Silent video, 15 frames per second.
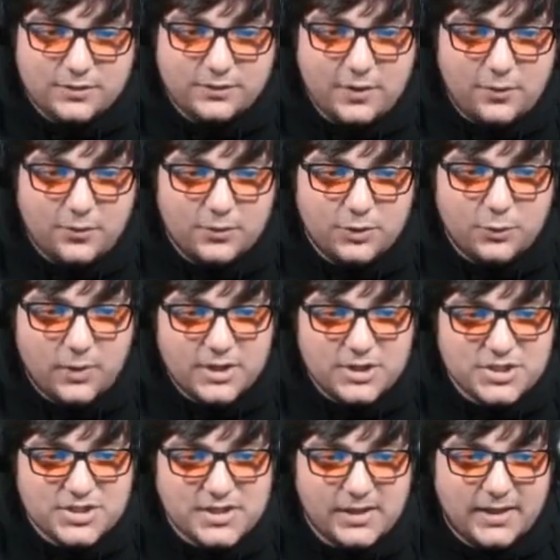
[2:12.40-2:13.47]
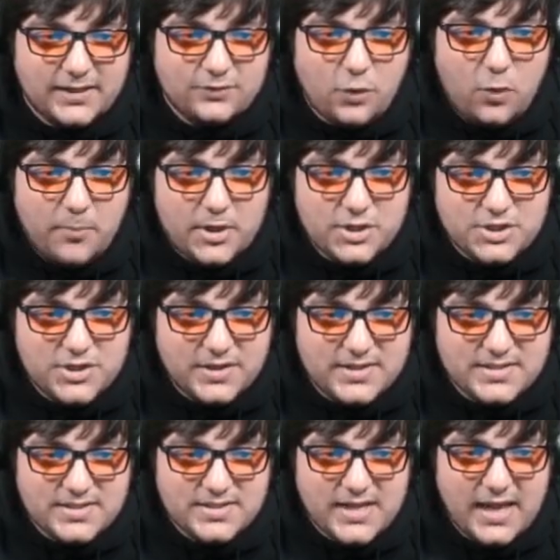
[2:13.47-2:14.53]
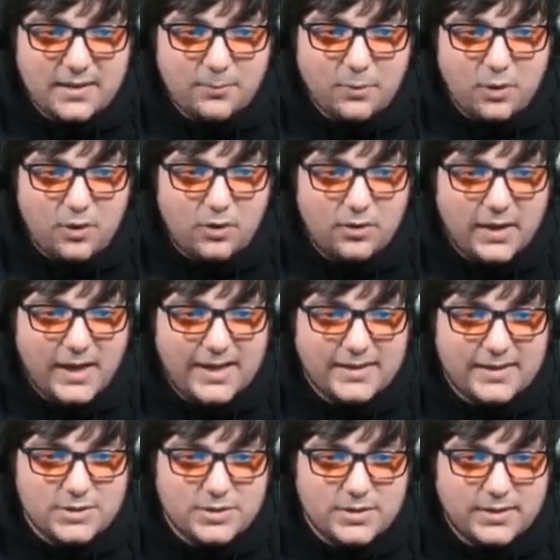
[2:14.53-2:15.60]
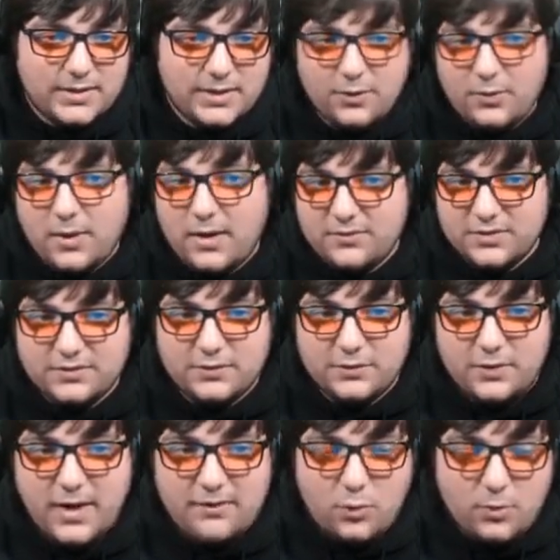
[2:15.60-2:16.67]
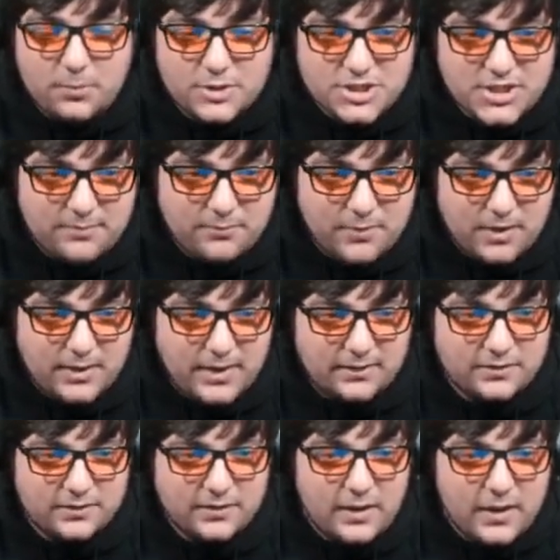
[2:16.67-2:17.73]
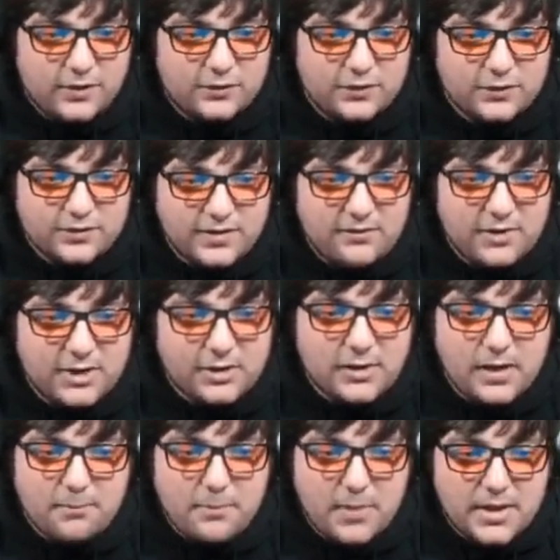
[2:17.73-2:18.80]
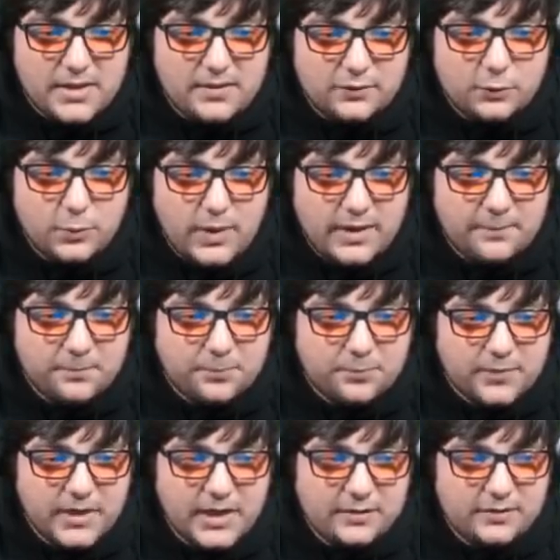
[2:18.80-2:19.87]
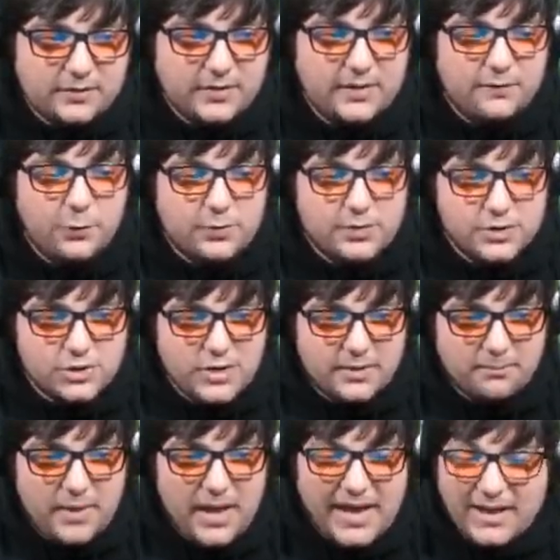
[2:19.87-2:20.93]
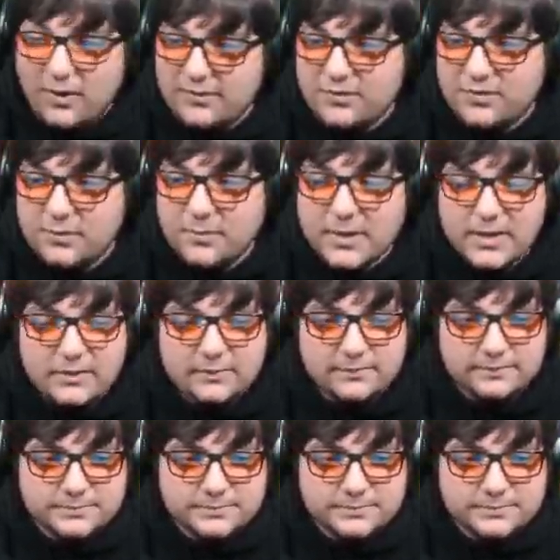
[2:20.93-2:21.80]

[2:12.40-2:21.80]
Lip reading: So you want to just collect a whole bunch of these, scan them all, and then, you know, obviously you'll have a whole bunch of Impmon eggs. So you're saving a lot of money this way, because if you were to try to buy it off somebody,